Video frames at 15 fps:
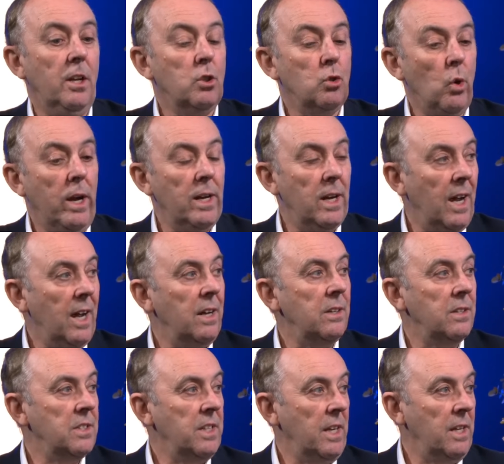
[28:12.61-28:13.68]
A trader
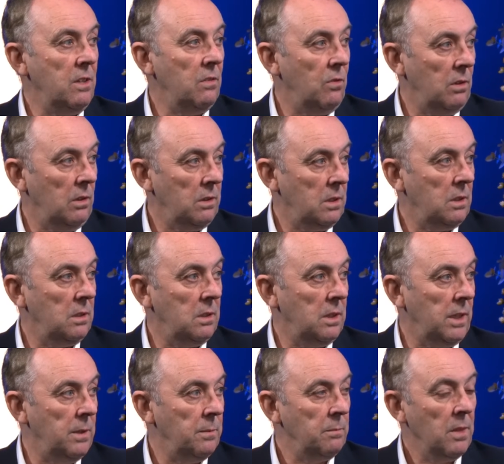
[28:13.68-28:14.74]
understands
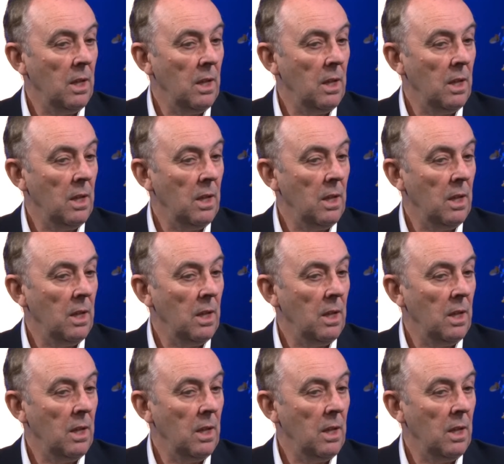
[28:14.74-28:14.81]
volatility,